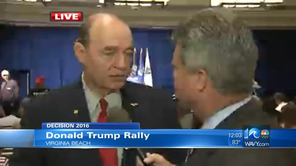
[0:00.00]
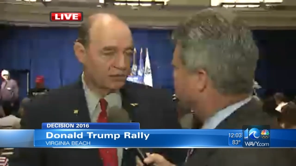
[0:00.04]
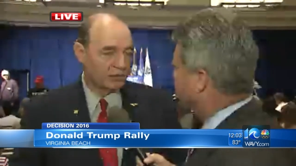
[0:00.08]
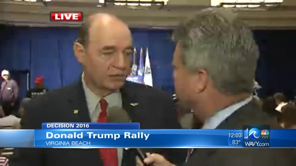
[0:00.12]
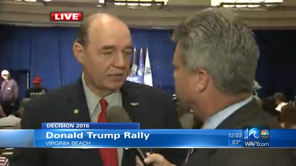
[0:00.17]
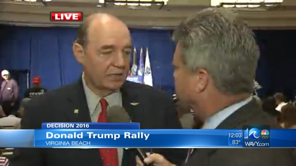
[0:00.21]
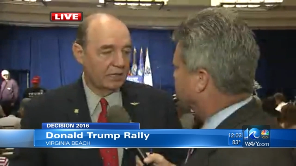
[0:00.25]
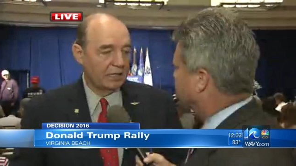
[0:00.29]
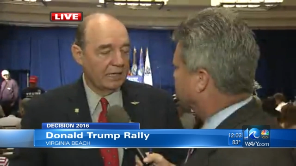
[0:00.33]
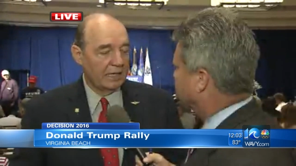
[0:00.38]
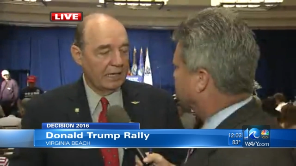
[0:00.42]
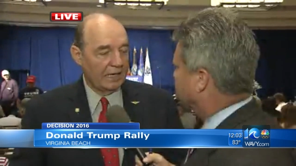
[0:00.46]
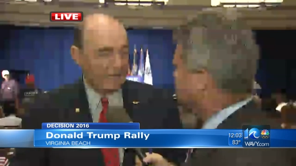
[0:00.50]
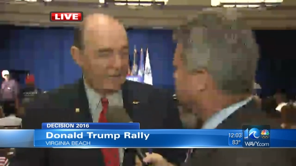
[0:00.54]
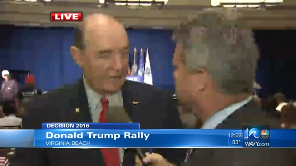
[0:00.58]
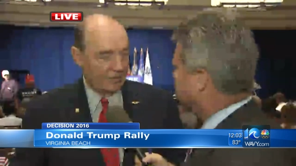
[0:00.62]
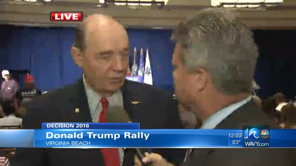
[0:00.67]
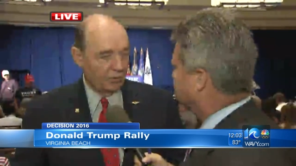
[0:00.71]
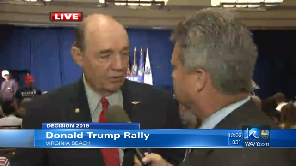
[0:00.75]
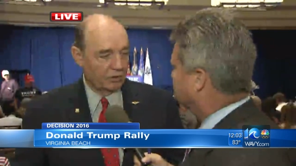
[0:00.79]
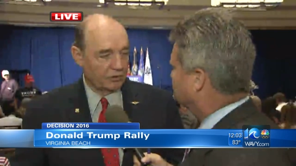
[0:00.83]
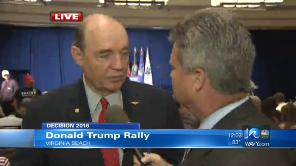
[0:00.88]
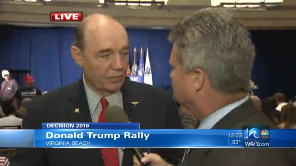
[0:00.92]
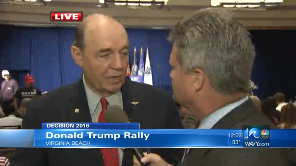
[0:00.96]
Speaker 1: is
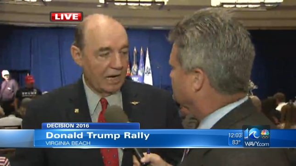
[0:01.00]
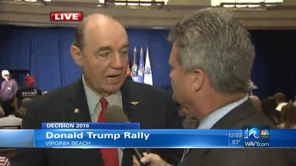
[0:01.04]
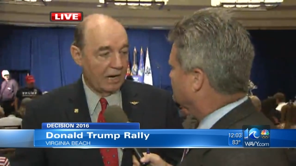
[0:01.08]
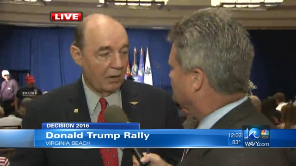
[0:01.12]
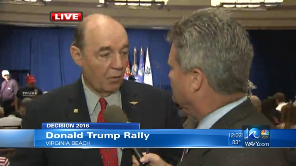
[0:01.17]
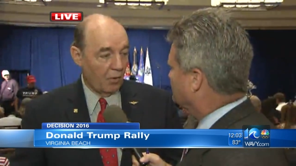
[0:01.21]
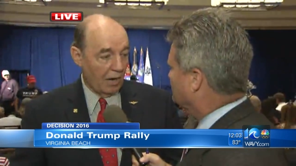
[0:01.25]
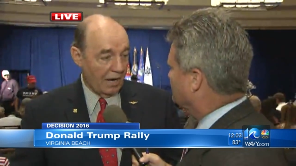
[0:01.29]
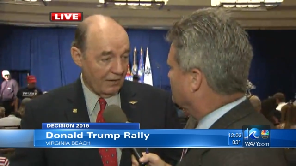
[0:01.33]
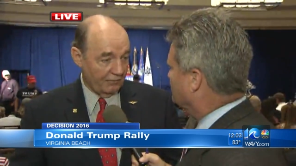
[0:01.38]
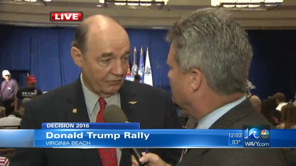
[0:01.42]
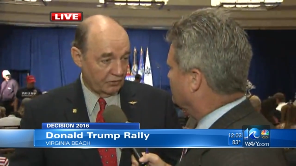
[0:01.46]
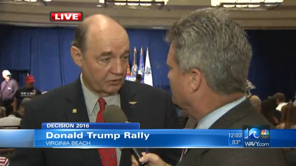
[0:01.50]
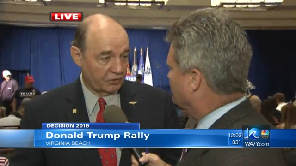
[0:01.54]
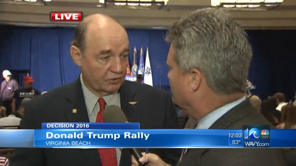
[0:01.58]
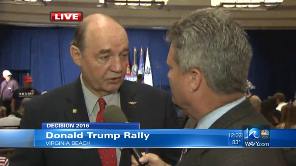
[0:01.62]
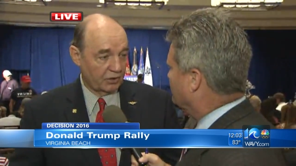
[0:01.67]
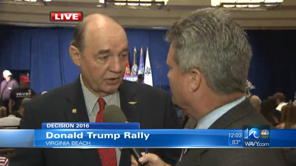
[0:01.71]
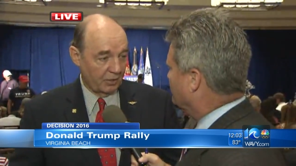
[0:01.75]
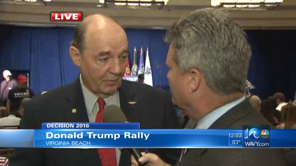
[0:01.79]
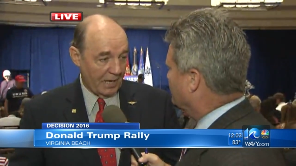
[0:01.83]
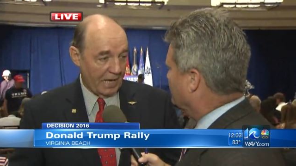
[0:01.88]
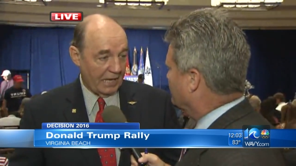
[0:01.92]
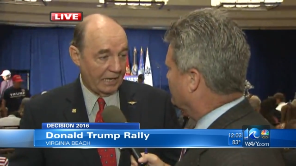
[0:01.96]
he was my
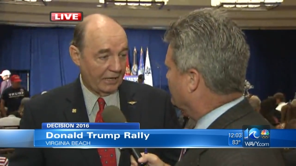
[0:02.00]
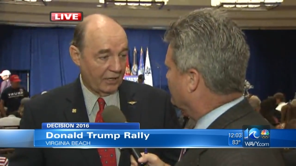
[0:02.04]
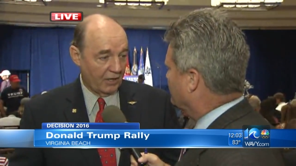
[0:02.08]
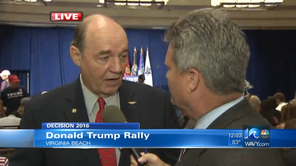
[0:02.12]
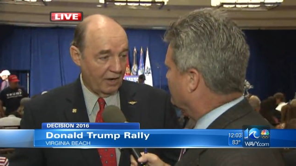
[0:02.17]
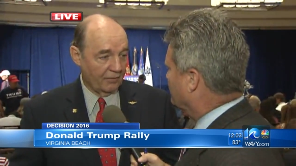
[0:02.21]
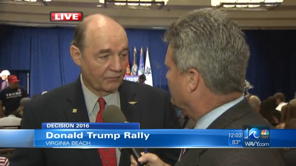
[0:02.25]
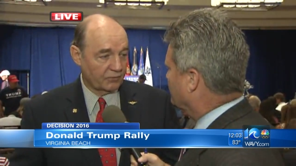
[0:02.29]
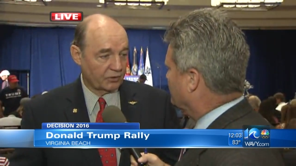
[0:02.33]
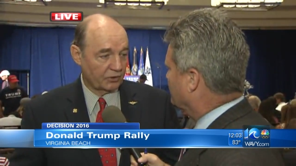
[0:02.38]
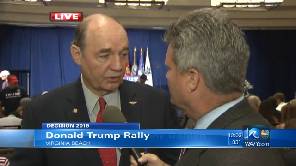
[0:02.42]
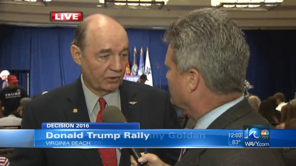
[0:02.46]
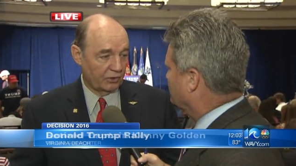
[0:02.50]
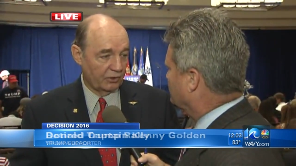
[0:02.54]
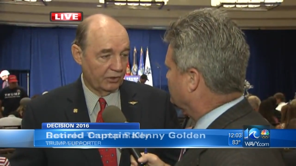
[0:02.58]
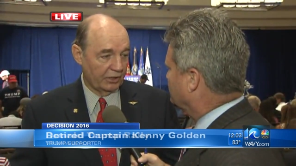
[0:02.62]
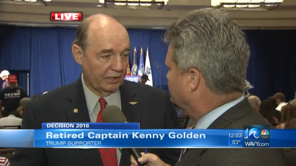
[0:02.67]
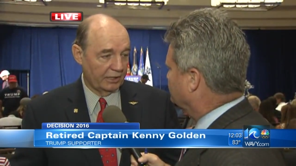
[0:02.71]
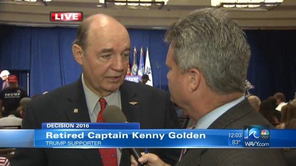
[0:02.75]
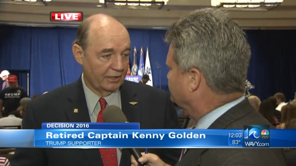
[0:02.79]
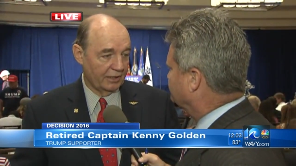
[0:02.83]
wife's commanding officer